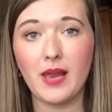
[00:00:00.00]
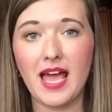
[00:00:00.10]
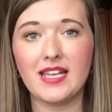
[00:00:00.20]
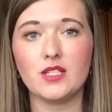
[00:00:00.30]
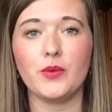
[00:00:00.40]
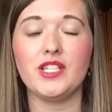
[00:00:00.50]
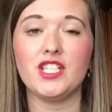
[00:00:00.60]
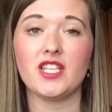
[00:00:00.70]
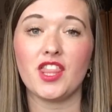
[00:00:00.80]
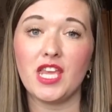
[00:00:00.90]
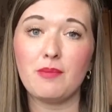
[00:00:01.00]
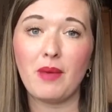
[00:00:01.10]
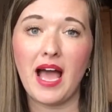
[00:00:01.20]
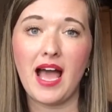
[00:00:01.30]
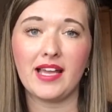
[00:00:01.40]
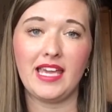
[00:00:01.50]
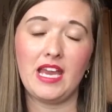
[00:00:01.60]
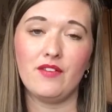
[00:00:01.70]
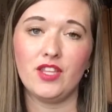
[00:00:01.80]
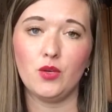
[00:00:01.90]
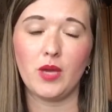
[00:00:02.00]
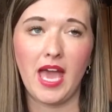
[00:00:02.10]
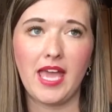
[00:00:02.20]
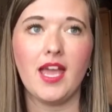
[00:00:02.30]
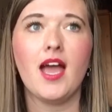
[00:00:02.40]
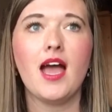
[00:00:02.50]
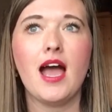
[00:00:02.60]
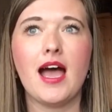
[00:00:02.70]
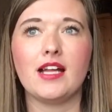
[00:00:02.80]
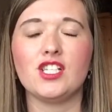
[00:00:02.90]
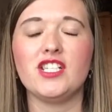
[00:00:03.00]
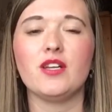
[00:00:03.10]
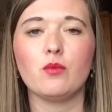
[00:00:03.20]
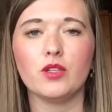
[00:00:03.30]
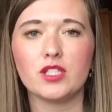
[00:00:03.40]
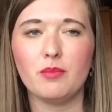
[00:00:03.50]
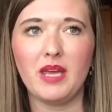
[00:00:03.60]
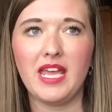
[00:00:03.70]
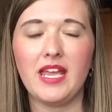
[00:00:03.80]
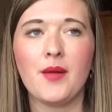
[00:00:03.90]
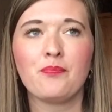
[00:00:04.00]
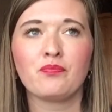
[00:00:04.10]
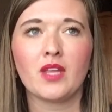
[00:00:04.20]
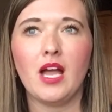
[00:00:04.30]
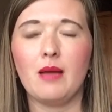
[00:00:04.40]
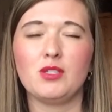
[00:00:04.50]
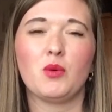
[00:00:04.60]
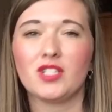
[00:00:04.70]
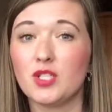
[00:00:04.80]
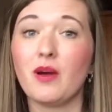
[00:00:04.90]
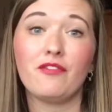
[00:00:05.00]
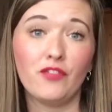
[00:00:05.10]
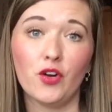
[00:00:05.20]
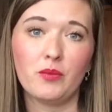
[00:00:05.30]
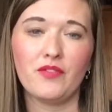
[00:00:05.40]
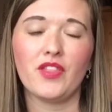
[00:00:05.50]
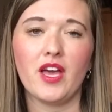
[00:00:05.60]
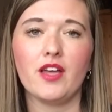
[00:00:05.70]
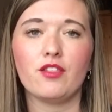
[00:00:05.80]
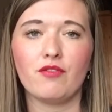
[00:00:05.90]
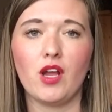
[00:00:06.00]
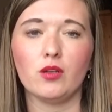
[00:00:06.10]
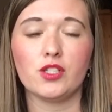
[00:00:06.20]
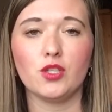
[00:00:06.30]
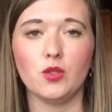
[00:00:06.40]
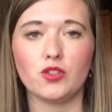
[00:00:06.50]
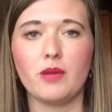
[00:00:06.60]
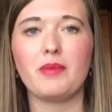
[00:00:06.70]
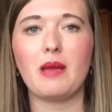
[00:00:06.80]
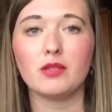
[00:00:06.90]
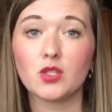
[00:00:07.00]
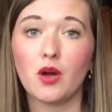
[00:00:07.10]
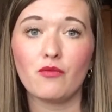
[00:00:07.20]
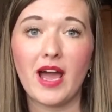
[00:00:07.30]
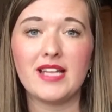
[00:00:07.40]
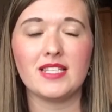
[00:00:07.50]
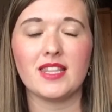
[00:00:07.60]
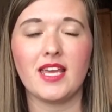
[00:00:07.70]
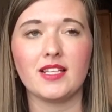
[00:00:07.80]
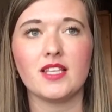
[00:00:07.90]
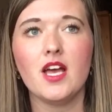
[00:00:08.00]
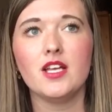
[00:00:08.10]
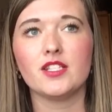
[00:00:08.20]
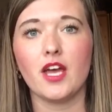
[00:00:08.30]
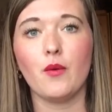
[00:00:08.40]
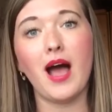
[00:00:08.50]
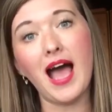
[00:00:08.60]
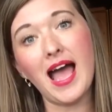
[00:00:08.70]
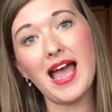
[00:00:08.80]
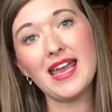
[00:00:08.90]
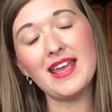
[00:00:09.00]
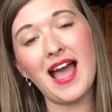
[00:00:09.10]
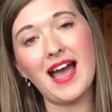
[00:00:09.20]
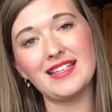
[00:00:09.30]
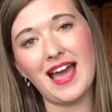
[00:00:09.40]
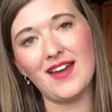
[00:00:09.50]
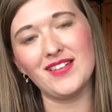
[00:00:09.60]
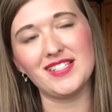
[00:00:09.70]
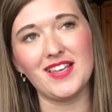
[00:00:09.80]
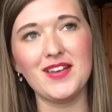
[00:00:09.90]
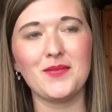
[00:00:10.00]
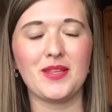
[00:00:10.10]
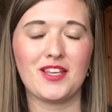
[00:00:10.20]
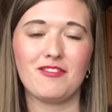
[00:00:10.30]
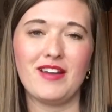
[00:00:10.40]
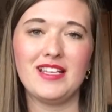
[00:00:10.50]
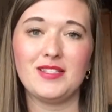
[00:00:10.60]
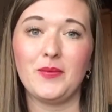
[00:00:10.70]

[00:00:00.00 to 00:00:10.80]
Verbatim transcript: Land, which is a theme park here in the UK, and she didn't want to be she wanted to have fun with the three older children and be able to go on rides and things. So I had Harrison with Chris.